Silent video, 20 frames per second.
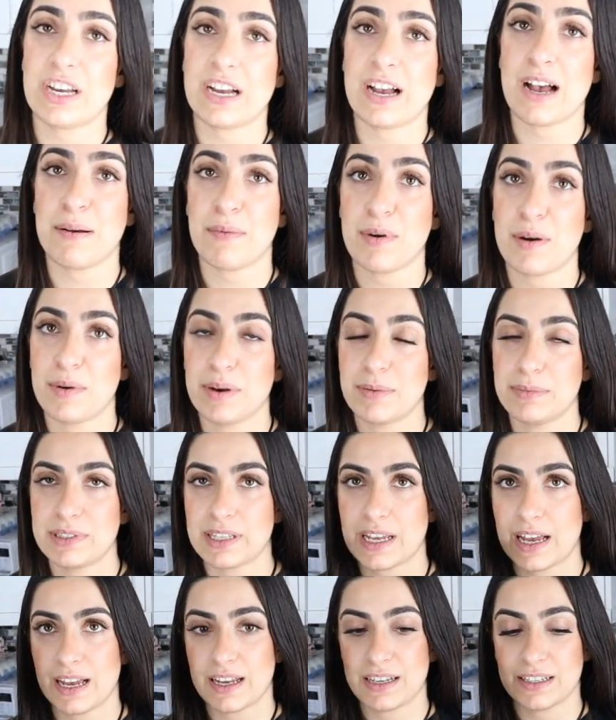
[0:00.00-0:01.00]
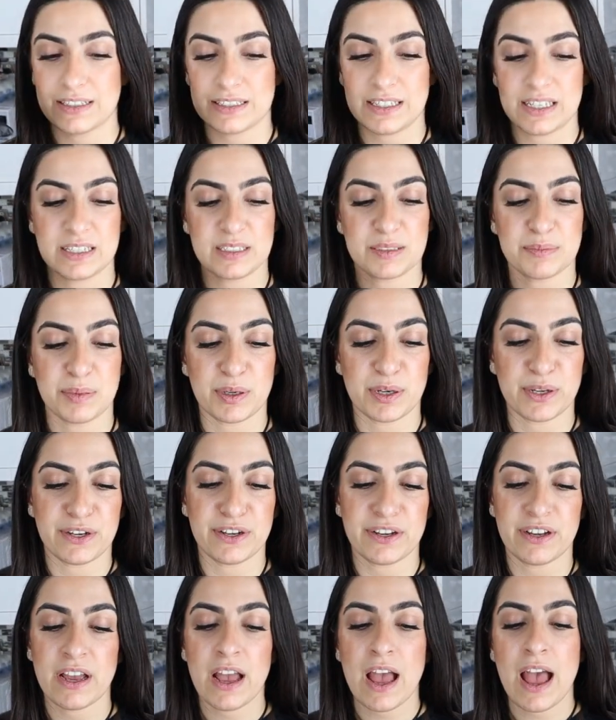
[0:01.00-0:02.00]
check out my website. It's linked
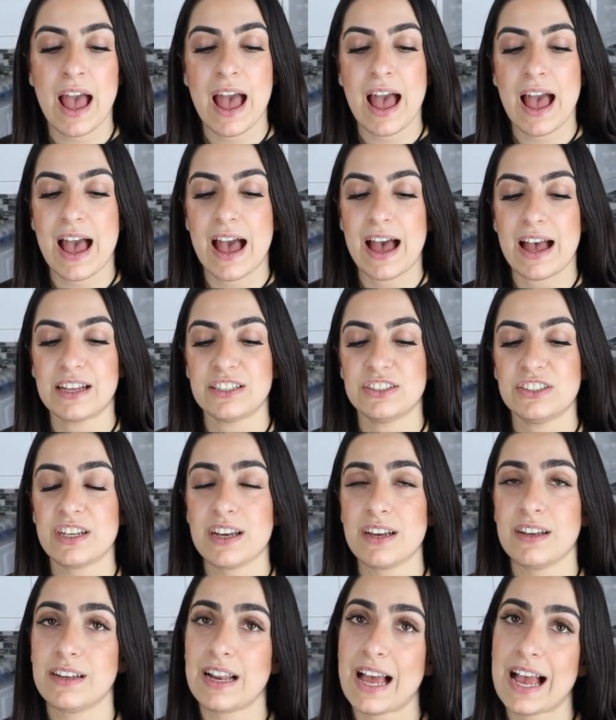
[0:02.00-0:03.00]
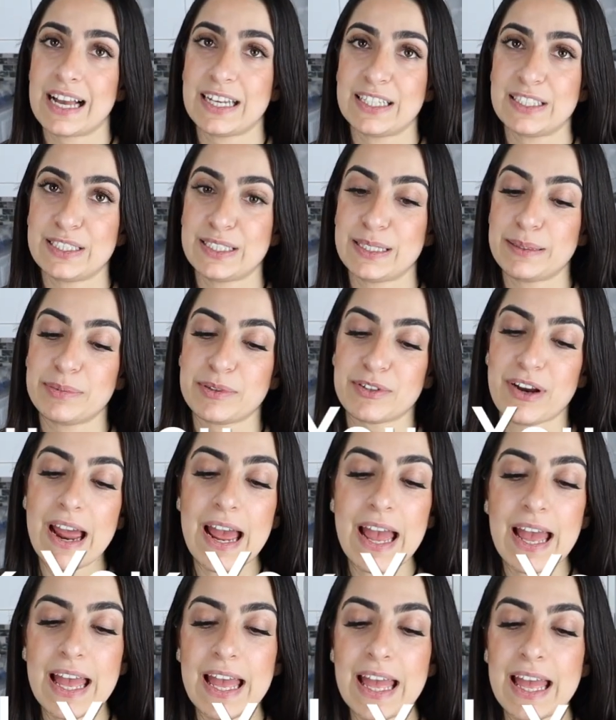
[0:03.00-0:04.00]
below. And yeah, like and
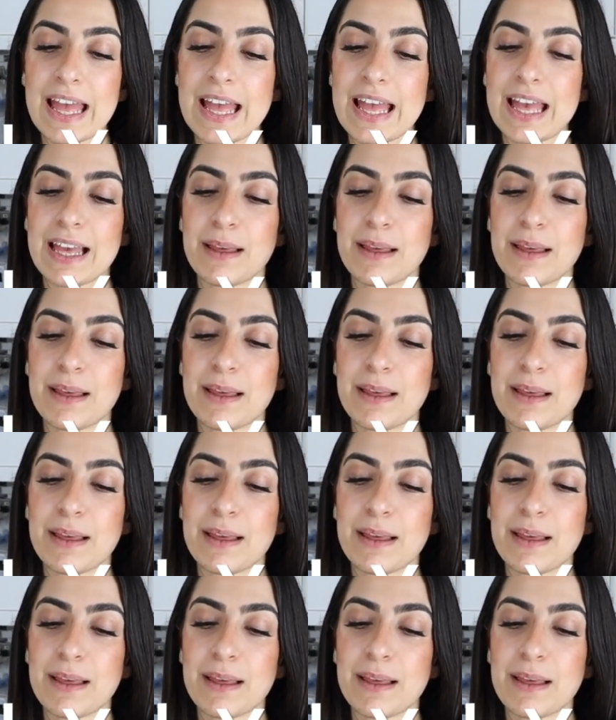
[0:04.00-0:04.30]
subscribe.